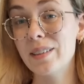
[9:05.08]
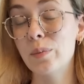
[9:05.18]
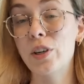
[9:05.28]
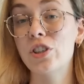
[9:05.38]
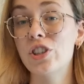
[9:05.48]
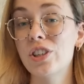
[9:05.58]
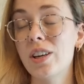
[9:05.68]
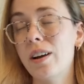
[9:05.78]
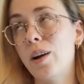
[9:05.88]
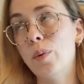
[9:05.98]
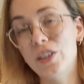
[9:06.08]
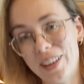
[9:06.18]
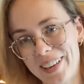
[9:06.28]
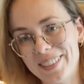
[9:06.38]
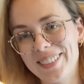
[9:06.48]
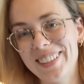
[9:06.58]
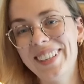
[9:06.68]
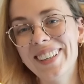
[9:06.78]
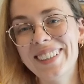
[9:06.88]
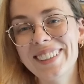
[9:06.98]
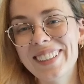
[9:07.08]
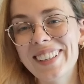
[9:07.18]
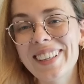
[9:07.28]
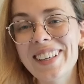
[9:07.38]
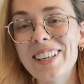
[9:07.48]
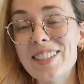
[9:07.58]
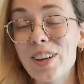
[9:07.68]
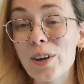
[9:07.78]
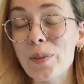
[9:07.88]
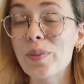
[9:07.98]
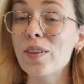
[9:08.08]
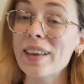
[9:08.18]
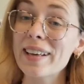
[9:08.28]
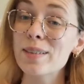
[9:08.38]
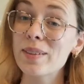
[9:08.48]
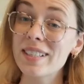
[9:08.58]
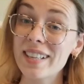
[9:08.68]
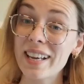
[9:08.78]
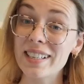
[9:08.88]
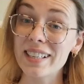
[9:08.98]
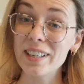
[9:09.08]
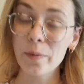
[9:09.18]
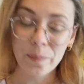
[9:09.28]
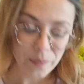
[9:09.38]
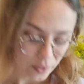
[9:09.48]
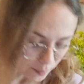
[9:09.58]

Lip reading: which I wish I hadn't. So the thing is with the Zadie, the